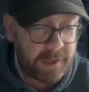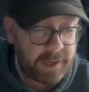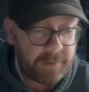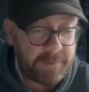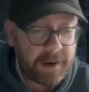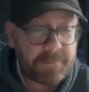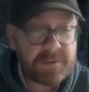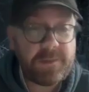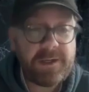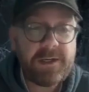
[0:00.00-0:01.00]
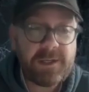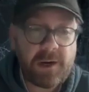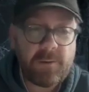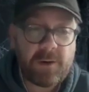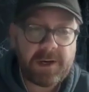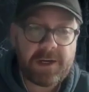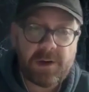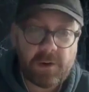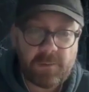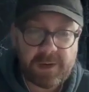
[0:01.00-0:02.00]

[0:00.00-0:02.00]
and then perhaps we can go on and not